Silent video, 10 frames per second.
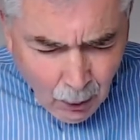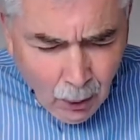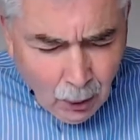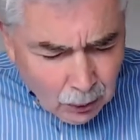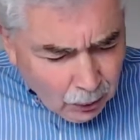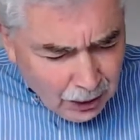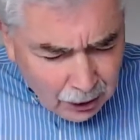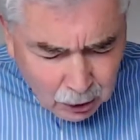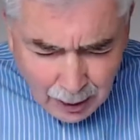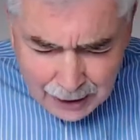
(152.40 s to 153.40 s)
O oh Lord, our
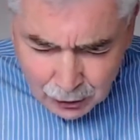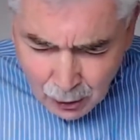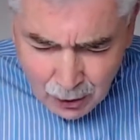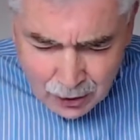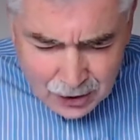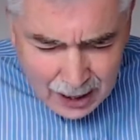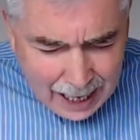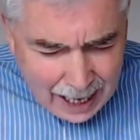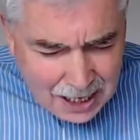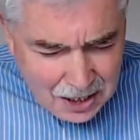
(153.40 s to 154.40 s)
great God
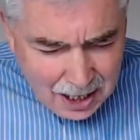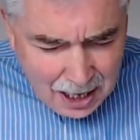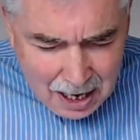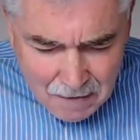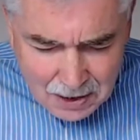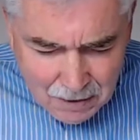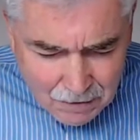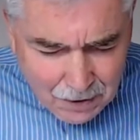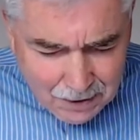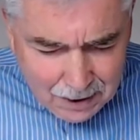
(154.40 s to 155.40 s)
and Heavenly
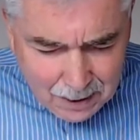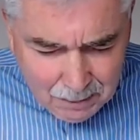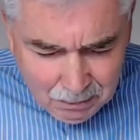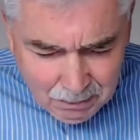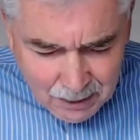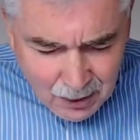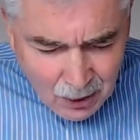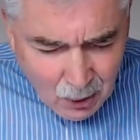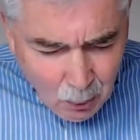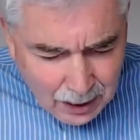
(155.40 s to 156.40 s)
Father,
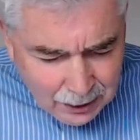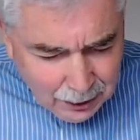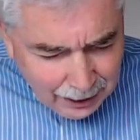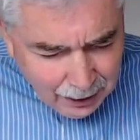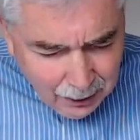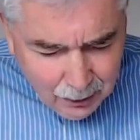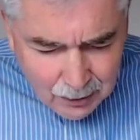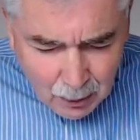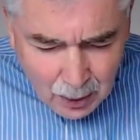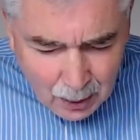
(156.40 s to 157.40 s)
we thank you
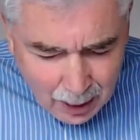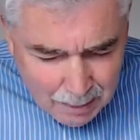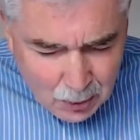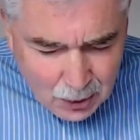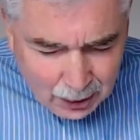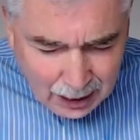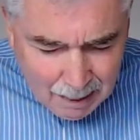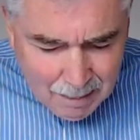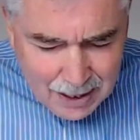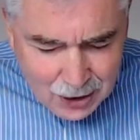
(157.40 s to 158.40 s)
that we're able to
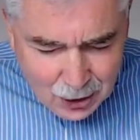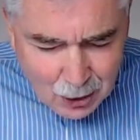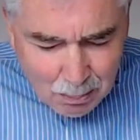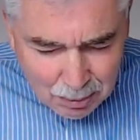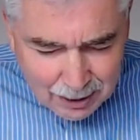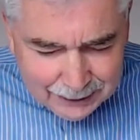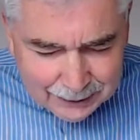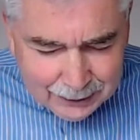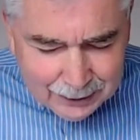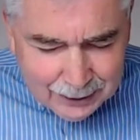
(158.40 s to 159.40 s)
come into your
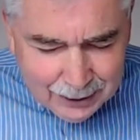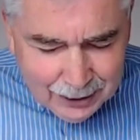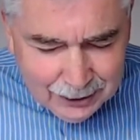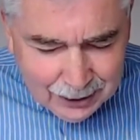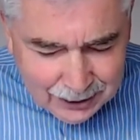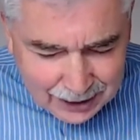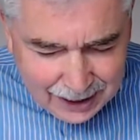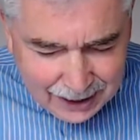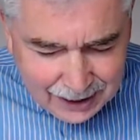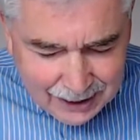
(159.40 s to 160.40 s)
presence
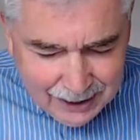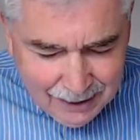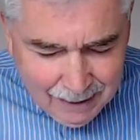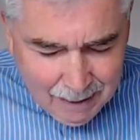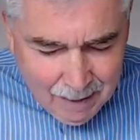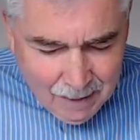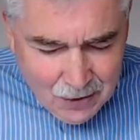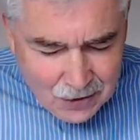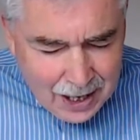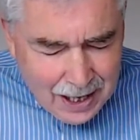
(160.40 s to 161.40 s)
today to
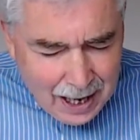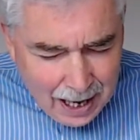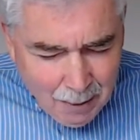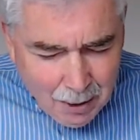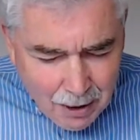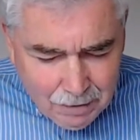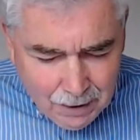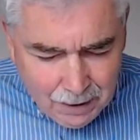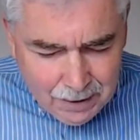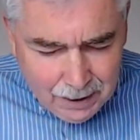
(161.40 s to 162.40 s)
say, Our
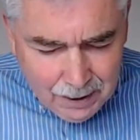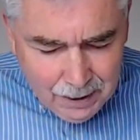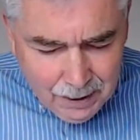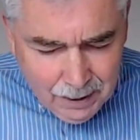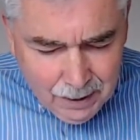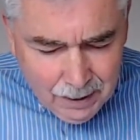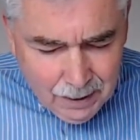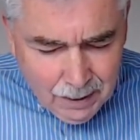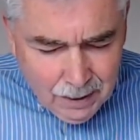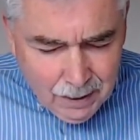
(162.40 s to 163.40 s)
Father,
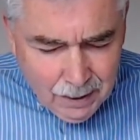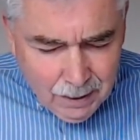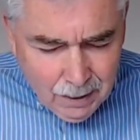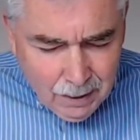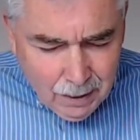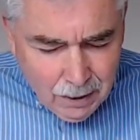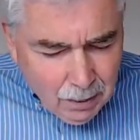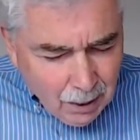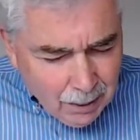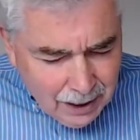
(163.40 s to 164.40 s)
you
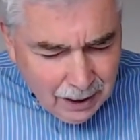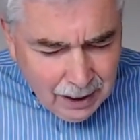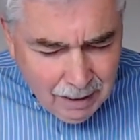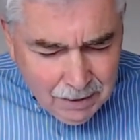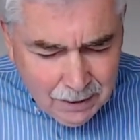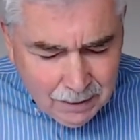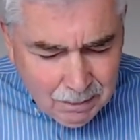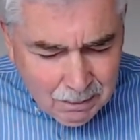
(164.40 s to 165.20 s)
are in heaven.